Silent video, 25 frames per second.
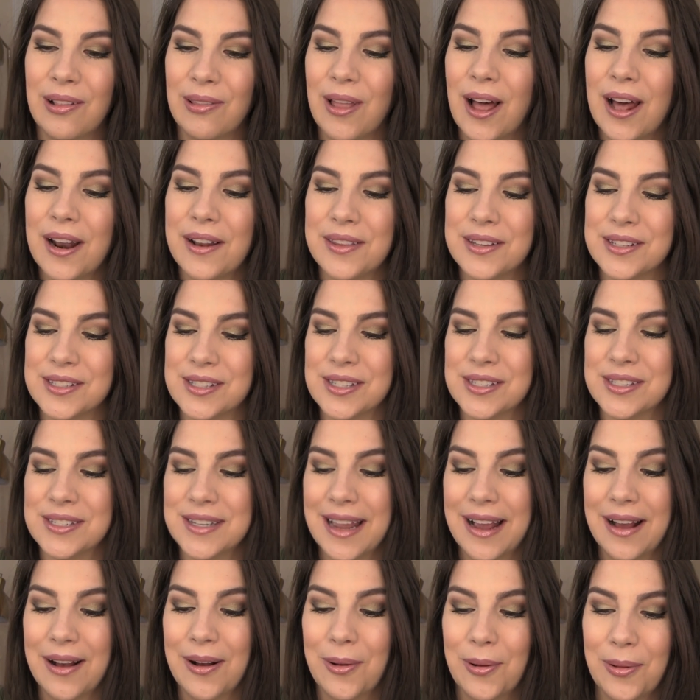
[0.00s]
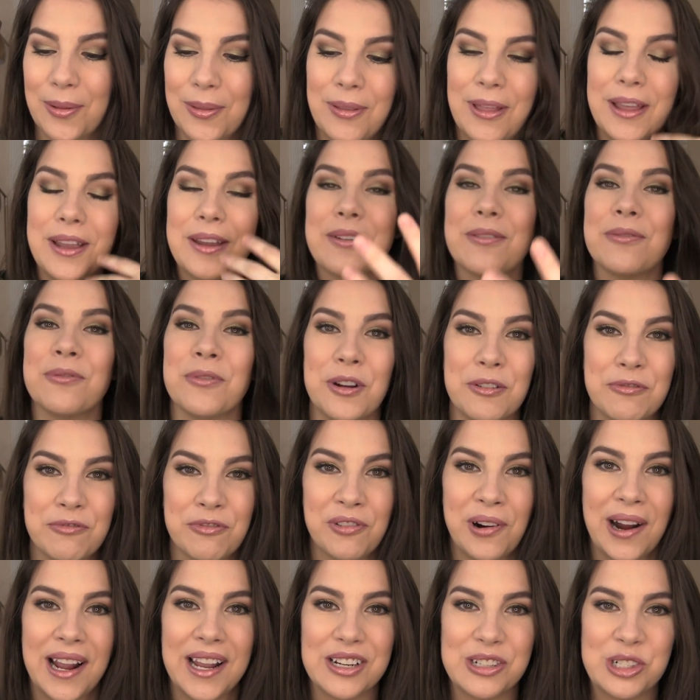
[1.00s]
a lot of this is now like
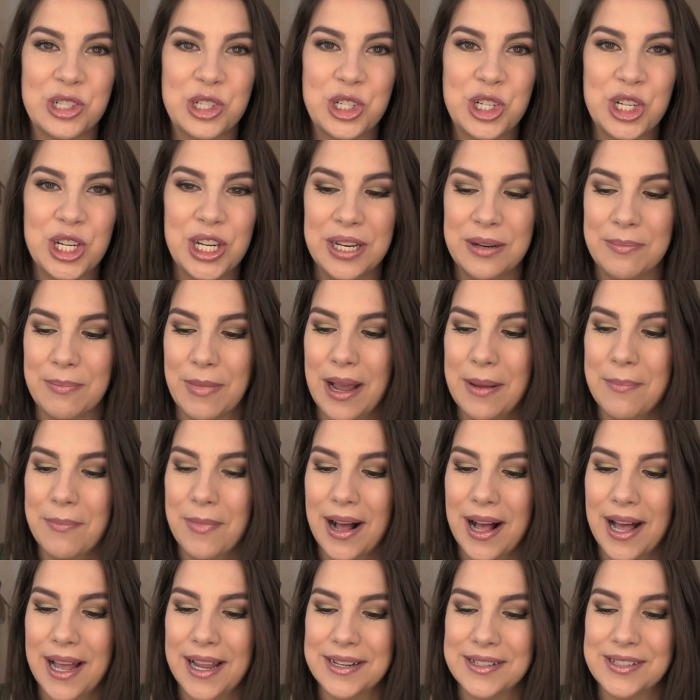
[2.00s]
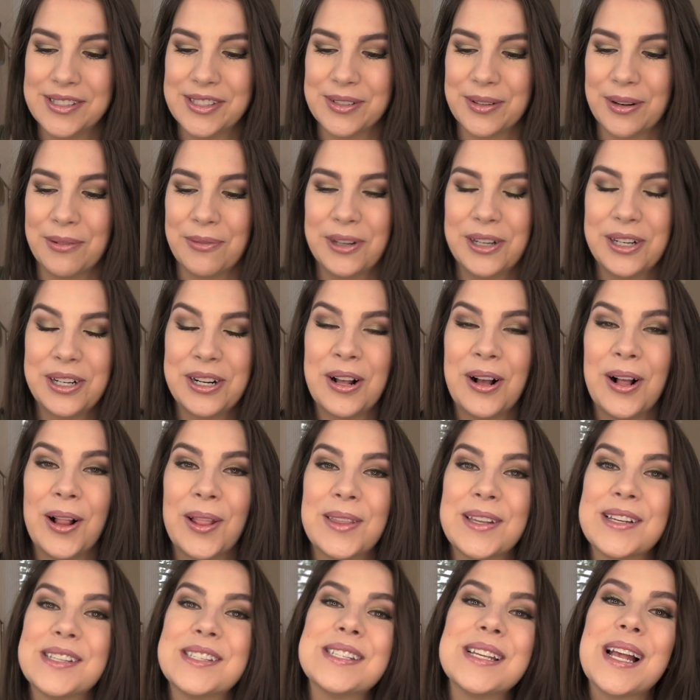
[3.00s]
refreshed in my mind. So I wanted to
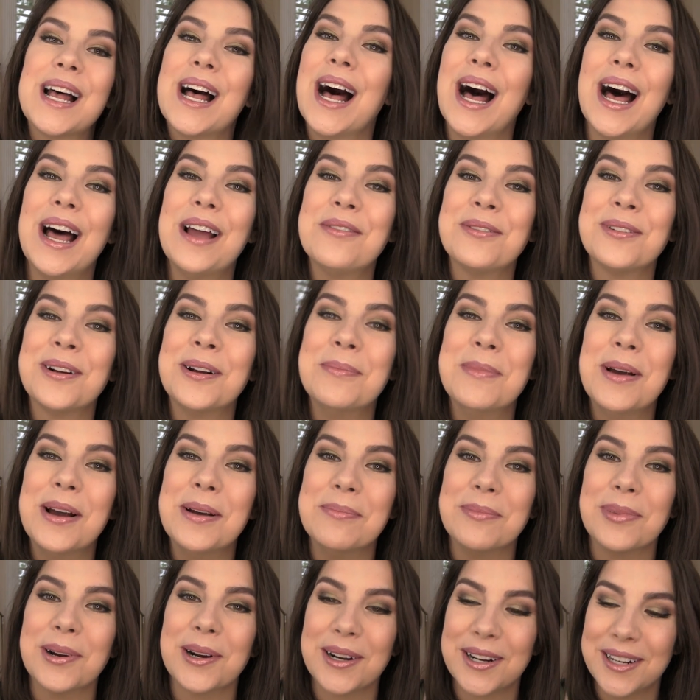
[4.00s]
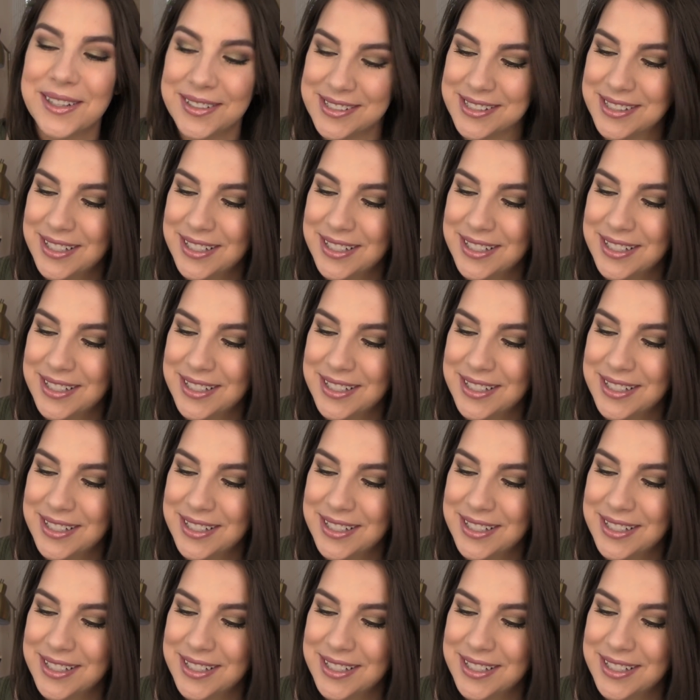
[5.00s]
call this I Remember.